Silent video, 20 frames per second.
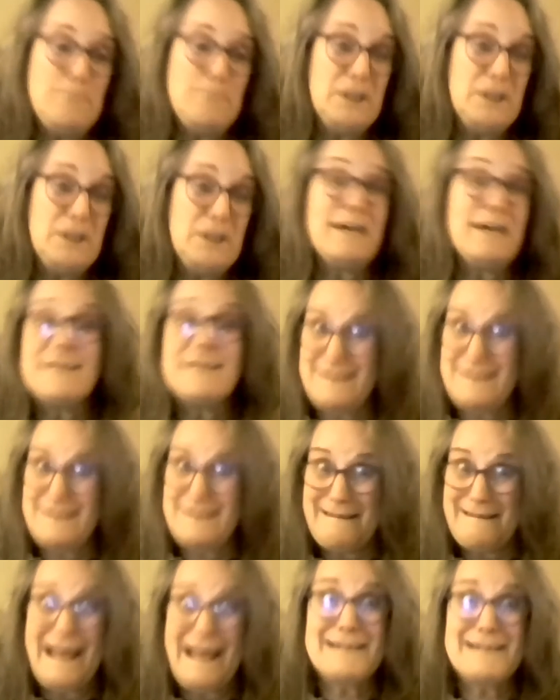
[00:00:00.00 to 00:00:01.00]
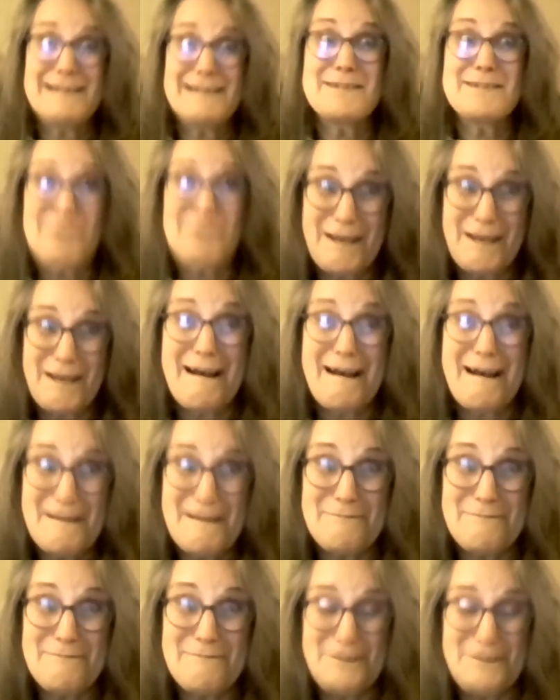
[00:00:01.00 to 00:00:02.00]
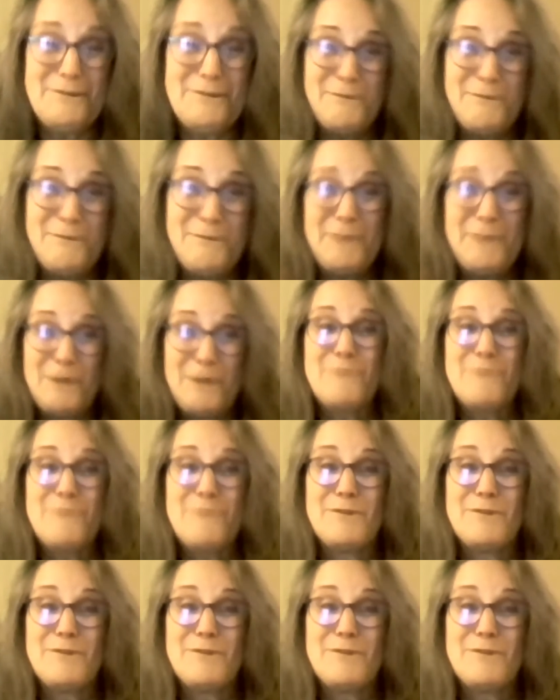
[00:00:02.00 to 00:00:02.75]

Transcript: because that's the way i feel when we go